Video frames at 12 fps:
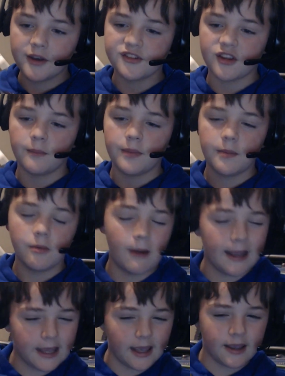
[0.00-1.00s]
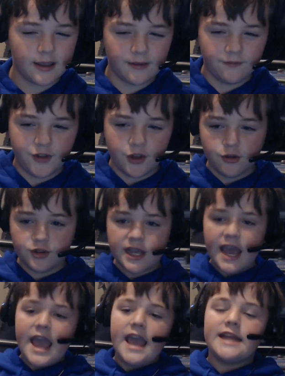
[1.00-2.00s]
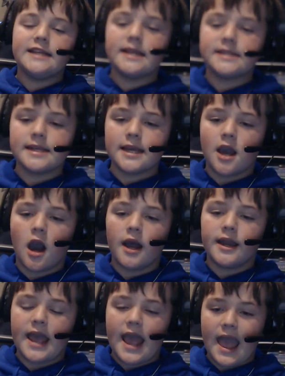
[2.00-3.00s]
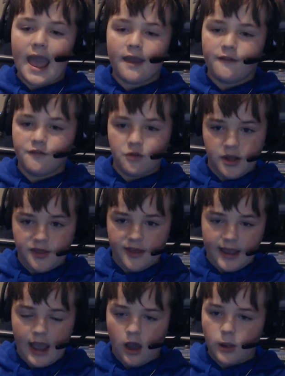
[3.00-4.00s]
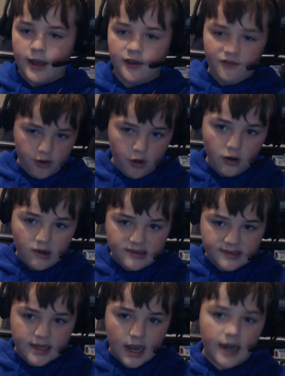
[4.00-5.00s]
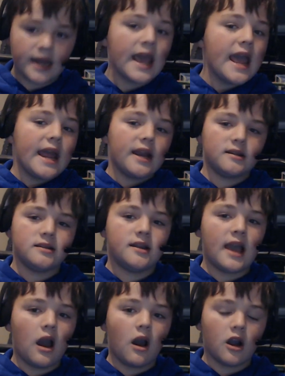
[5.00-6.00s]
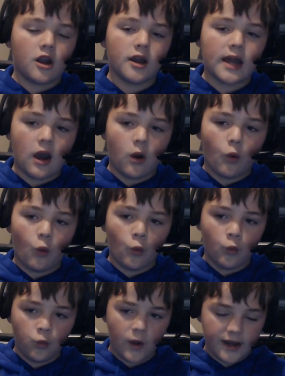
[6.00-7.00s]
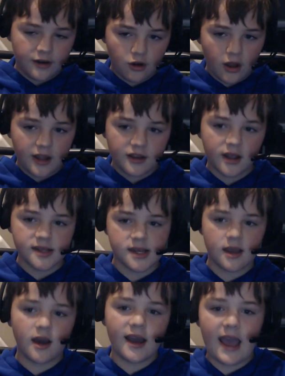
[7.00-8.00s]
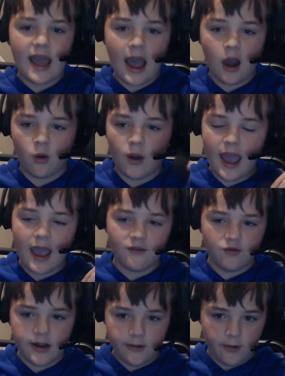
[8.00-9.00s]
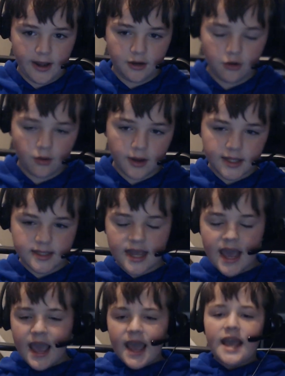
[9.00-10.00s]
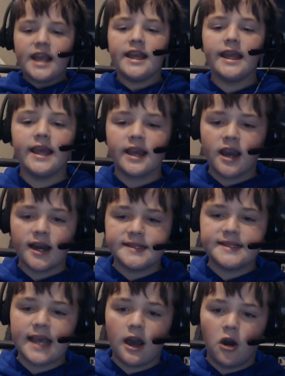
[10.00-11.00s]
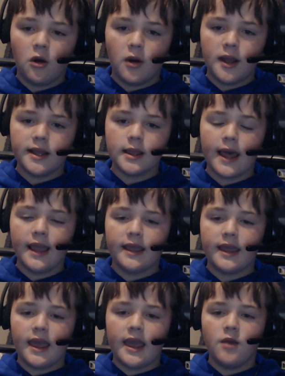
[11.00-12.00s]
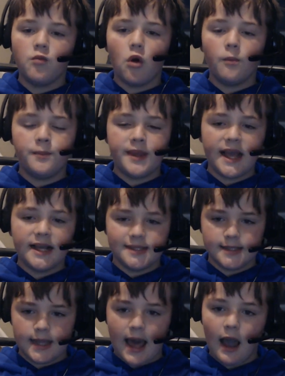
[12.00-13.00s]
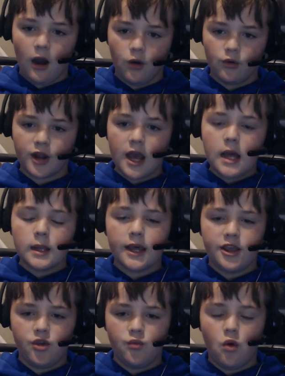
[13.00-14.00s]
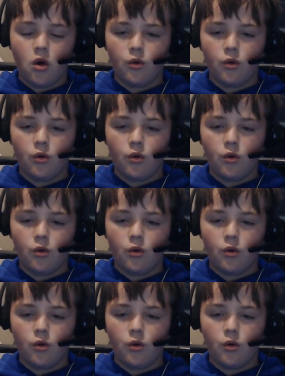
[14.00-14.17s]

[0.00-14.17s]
people might get confused. It doesn't cut everything out. Like if you go outside, it doesn't cut out wind. It doesn't cut out every wind noise. It cuts out, it won't be as loud. Like it won't